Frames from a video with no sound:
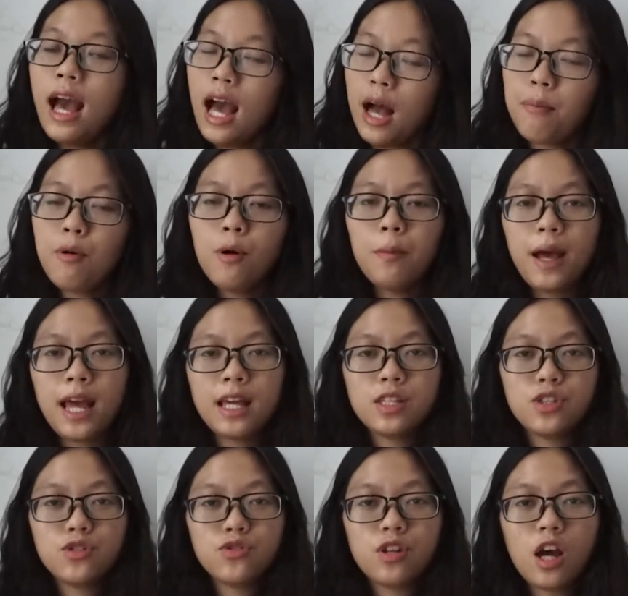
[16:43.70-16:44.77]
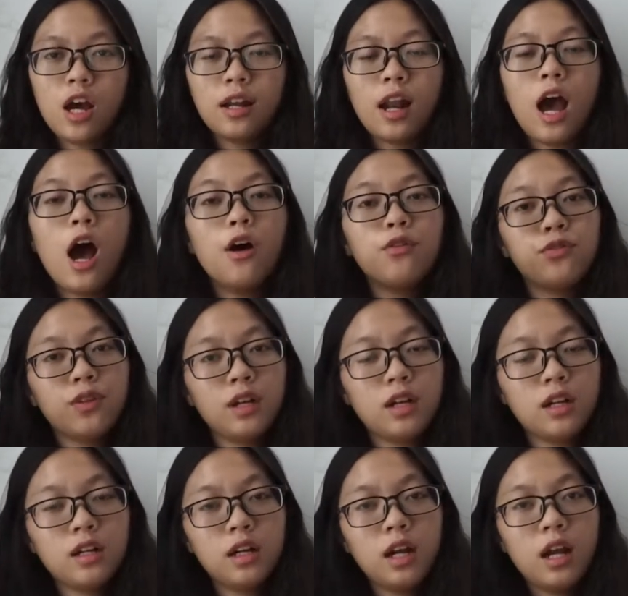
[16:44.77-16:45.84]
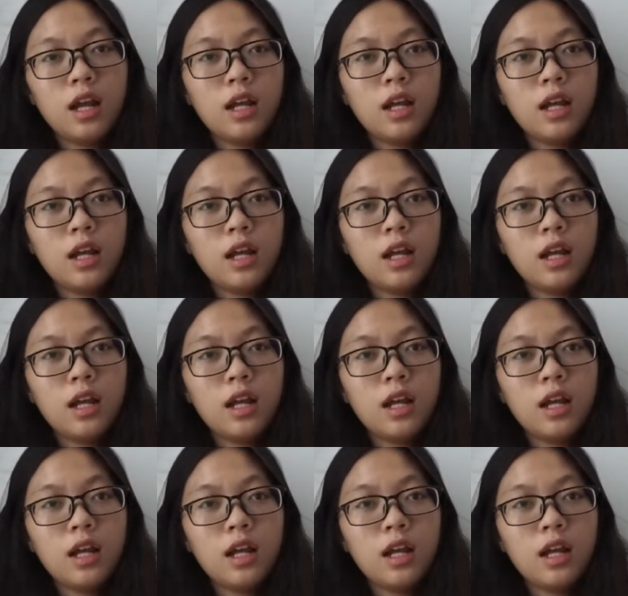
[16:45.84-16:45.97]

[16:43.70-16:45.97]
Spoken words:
Apple Pay do not offer